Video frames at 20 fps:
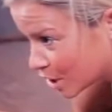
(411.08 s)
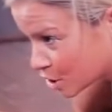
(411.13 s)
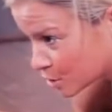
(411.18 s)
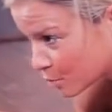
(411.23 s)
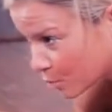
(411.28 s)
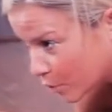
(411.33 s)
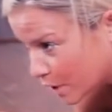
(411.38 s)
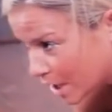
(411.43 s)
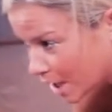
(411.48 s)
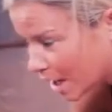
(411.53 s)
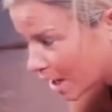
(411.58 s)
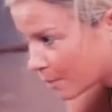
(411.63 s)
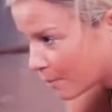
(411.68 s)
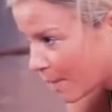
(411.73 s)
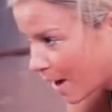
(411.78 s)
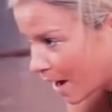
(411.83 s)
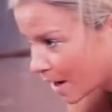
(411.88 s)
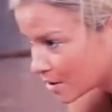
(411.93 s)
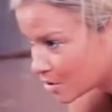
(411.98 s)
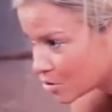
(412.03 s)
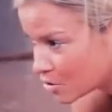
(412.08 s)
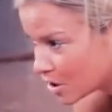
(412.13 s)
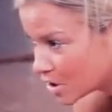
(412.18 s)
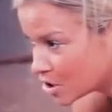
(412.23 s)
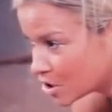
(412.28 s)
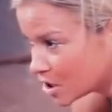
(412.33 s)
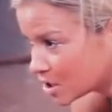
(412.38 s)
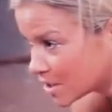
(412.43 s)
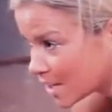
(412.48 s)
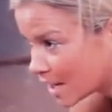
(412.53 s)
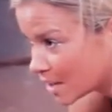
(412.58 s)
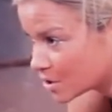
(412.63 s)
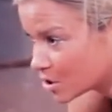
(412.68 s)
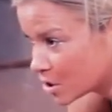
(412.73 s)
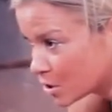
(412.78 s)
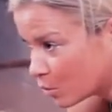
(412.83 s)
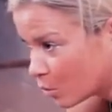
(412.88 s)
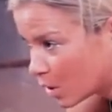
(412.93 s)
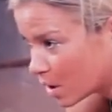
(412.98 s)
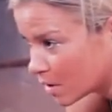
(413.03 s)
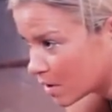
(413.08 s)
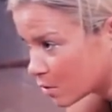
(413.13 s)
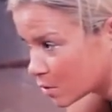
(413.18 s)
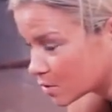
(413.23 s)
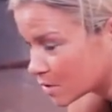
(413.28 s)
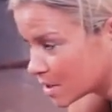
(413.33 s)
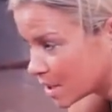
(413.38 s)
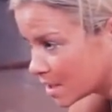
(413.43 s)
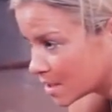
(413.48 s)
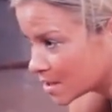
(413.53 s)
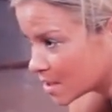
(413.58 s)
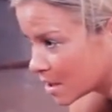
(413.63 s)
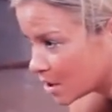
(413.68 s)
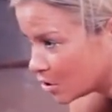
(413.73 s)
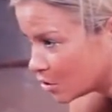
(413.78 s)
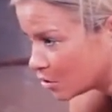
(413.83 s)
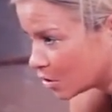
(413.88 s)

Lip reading: years, but we can get it back. Stretching is actually one of those things that